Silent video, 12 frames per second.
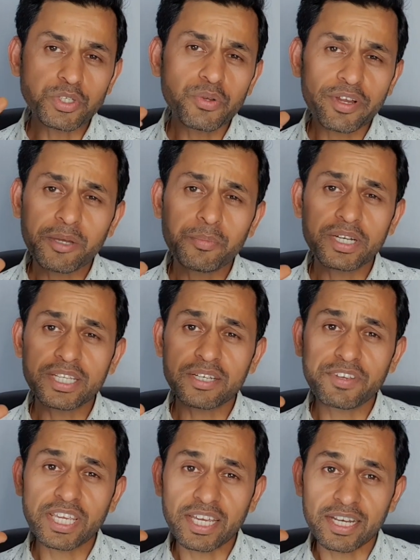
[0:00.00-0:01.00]
how do you recommend
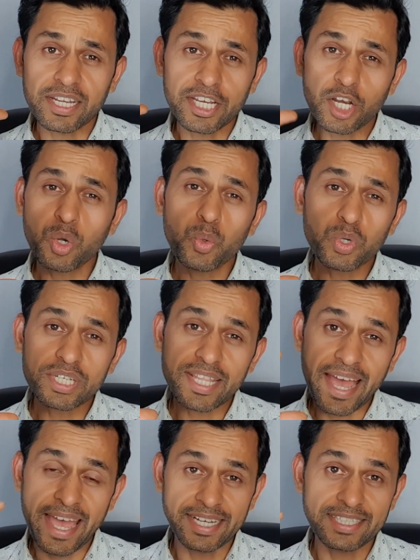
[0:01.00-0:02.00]
that we can
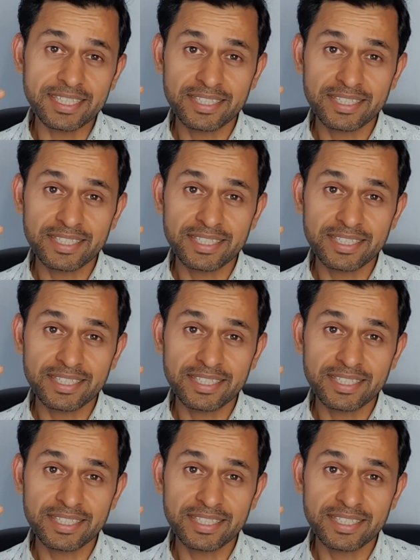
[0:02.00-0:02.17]
include